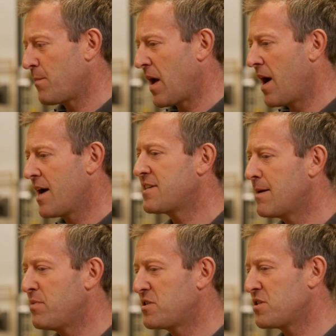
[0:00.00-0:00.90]
high
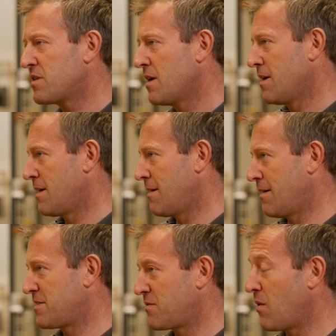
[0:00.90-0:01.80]
temperatures,
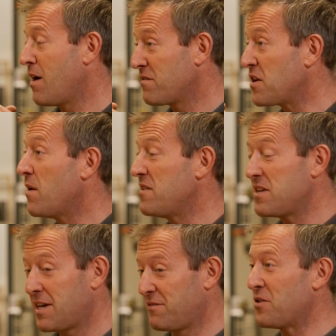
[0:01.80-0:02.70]
to our view, only
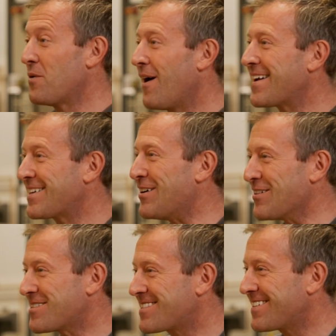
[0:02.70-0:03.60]
give you high
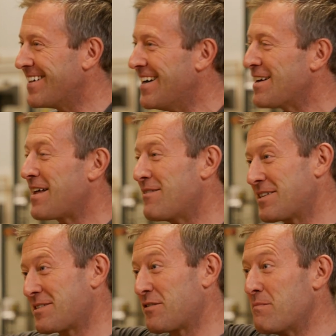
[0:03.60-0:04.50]
cost. There is
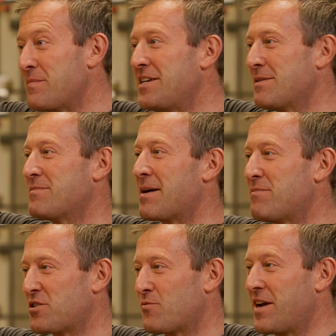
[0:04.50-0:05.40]
a sort of medium
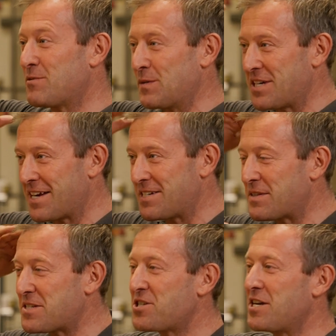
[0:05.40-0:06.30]
temperature range, which is actually
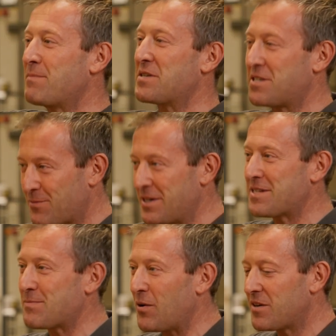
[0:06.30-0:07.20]
the cheapest sweet
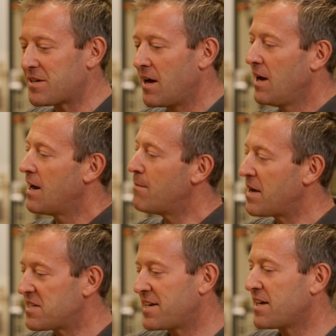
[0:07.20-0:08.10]
spot. And
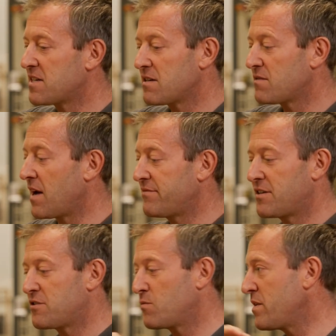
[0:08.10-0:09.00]
by setting ourselves at
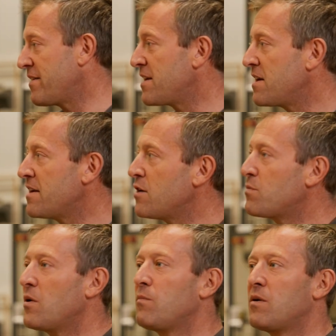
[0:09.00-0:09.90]
500, we've had no
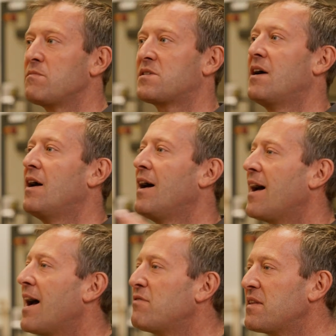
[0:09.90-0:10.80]
problems.
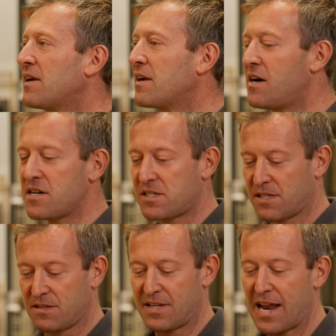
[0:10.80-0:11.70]
Everything
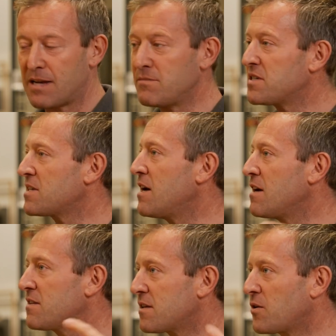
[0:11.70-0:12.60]
lasts, the elements
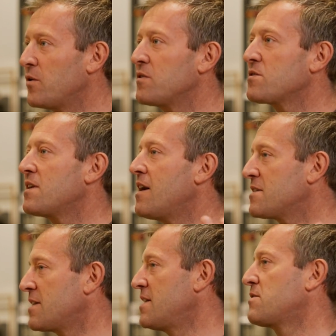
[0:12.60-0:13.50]
last, the coils
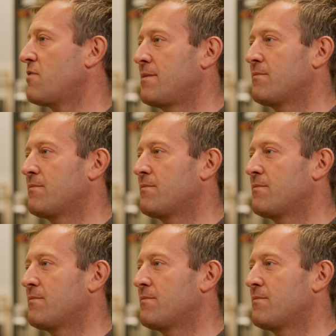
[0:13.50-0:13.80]
last, it's great.